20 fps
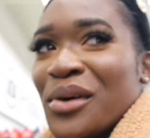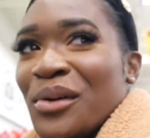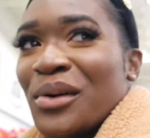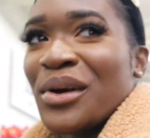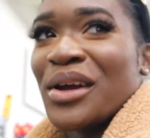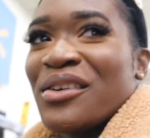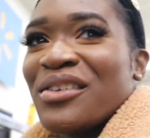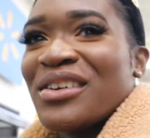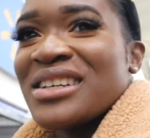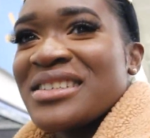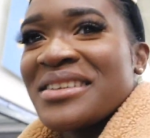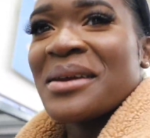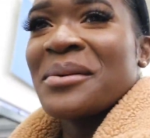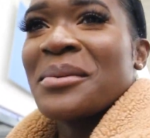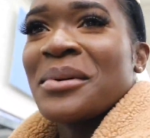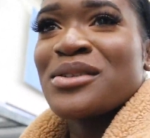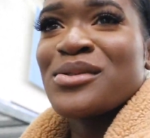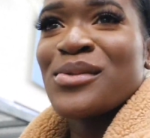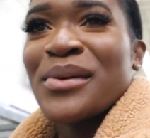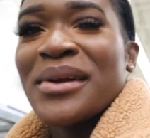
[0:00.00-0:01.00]
going crazy
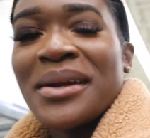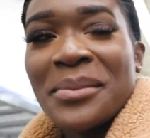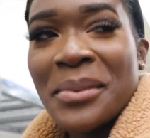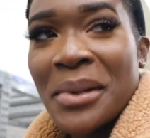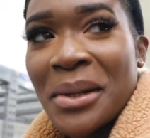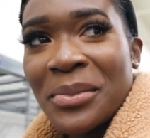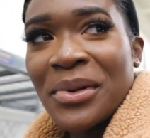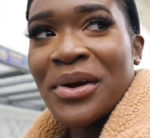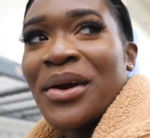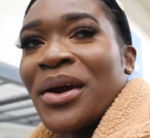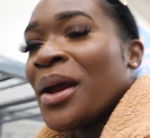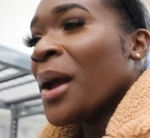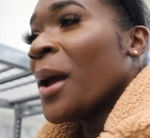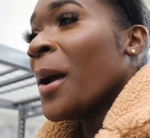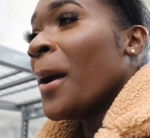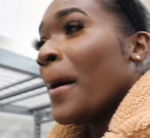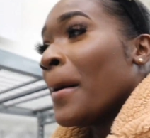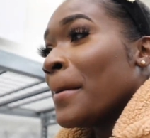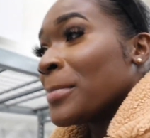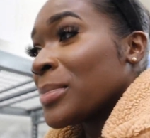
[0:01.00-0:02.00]
about toilet paper
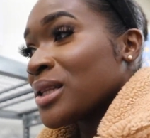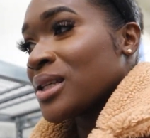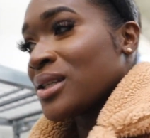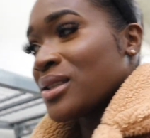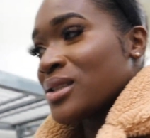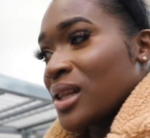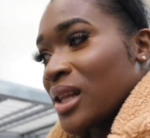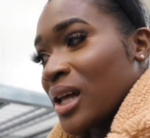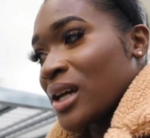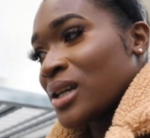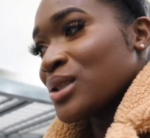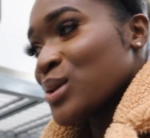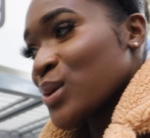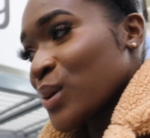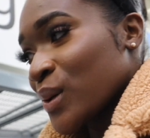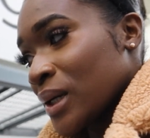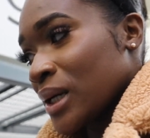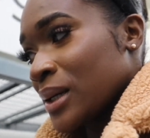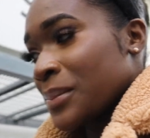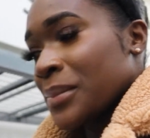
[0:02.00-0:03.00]
but there's a lot of
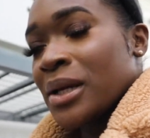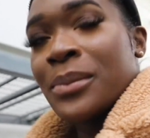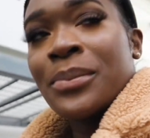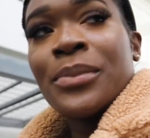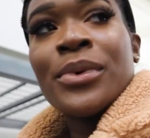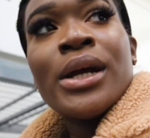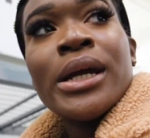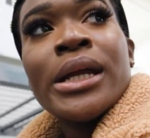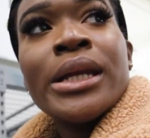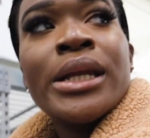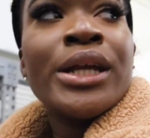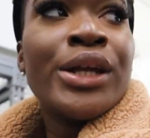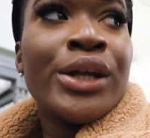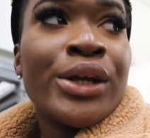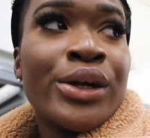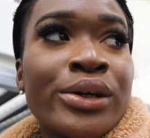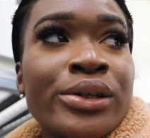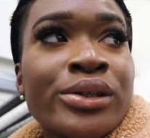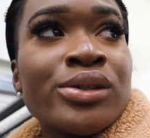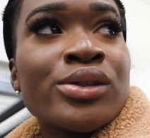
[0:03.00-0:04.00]
toilet paper in
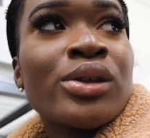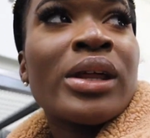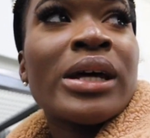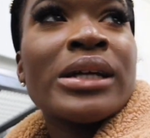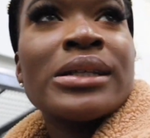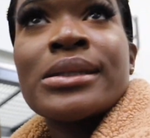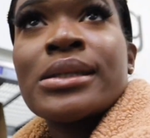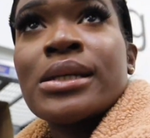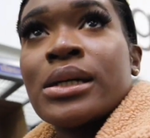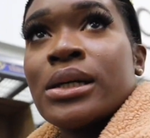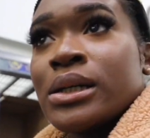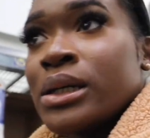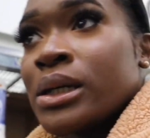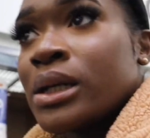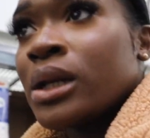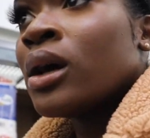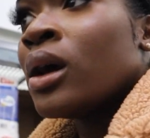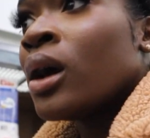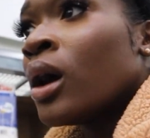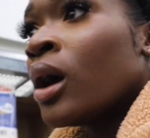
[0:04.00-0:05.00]
here so that's good